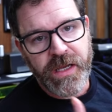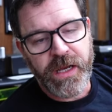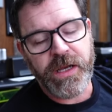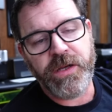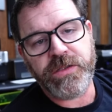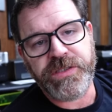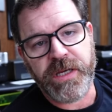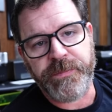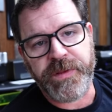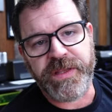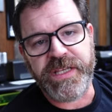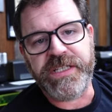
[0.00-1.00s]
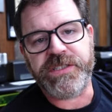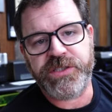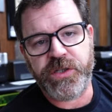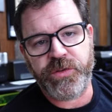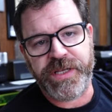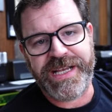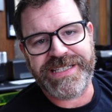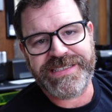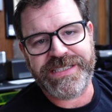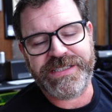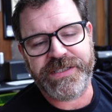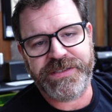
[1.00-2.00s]
I hooked up the Sony
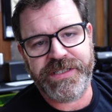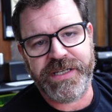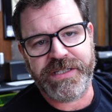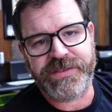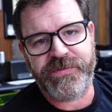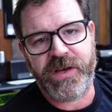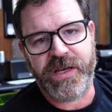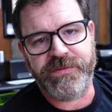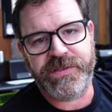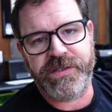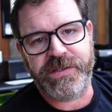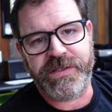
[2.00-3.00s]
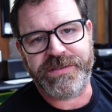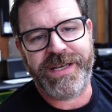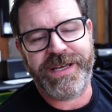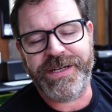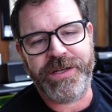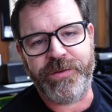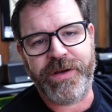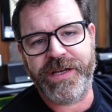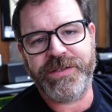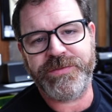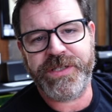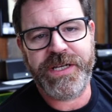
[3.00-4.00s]
SSCS5s to this. I know, I
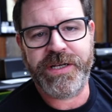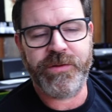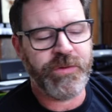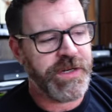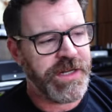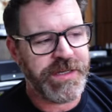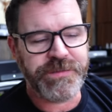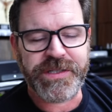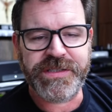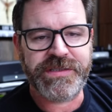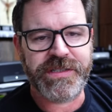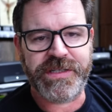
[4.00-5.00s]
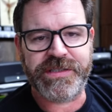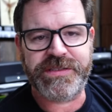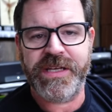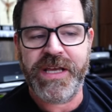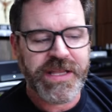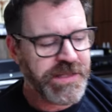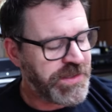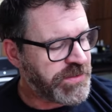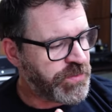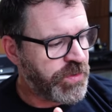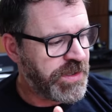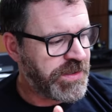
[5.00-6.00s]
don't care what anybody says, that is
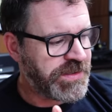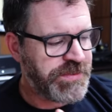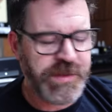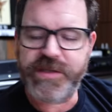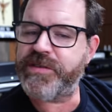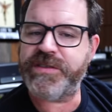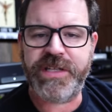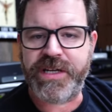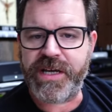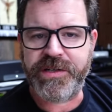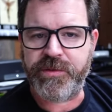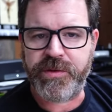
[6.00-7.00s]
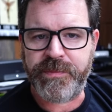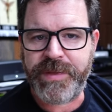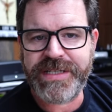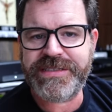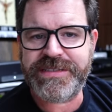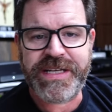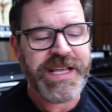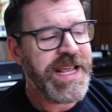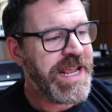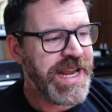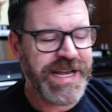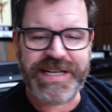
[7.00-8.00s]
one of the speakers that I know the best,
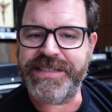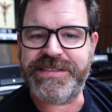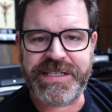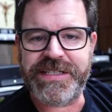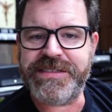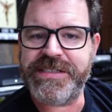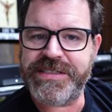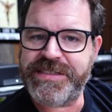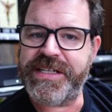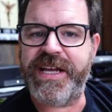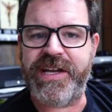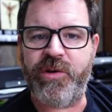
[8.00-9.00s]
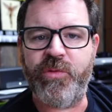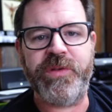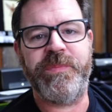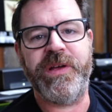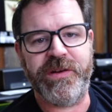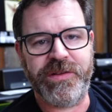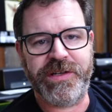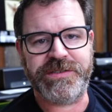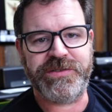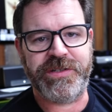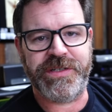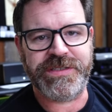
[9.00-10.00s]
and it does scale with better
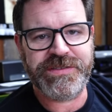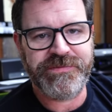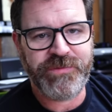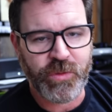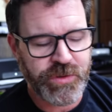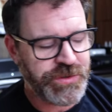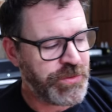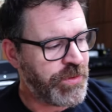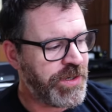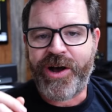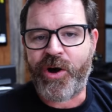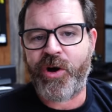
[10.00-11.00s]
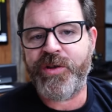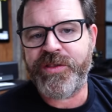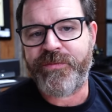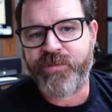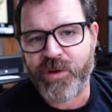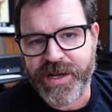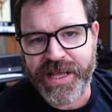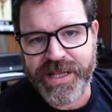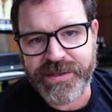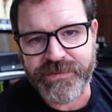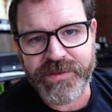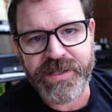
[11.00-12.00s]
electronics, for sure. On the front
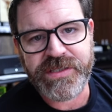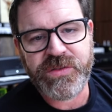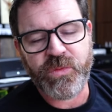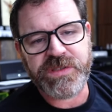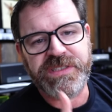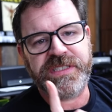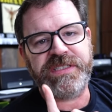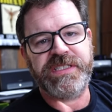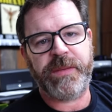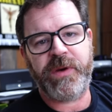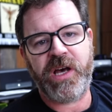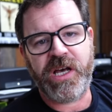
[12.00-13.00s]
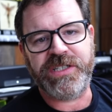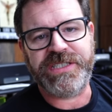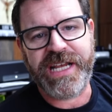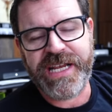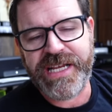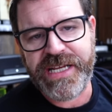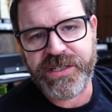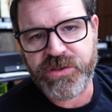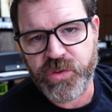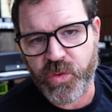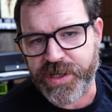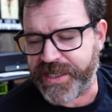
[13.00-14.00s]
end of this was the Savage
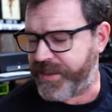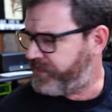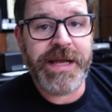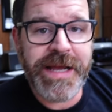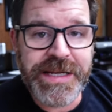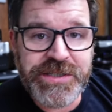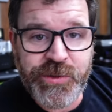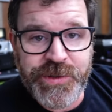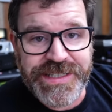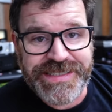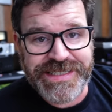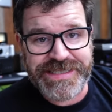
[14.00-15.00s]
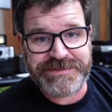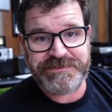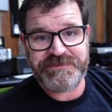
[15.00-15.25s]
A20D.